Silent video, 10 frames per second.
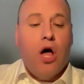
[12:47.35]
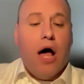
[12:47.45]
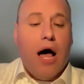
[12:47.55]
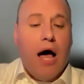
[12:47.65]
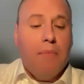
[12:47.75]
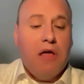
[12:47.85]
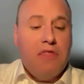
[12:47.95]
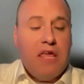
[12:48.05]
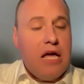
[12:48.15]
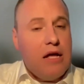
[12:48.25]

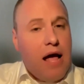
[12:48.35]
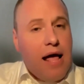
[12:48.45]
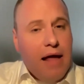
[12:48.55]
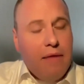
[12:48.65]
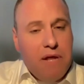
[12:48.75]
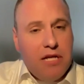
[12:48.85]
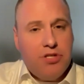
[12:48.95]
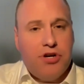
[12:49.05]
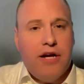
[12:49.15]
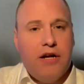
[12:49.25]
the
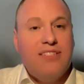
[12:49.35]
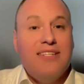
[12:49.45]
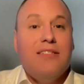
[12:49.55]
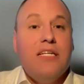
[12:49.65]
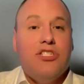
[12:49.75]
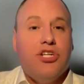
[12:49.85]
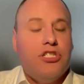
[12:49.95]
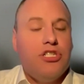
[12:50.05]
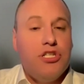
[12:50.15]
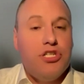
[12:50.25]
administrator to teacher
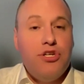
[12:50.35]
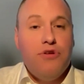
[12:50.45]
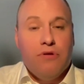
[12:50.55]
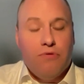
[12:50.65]
to student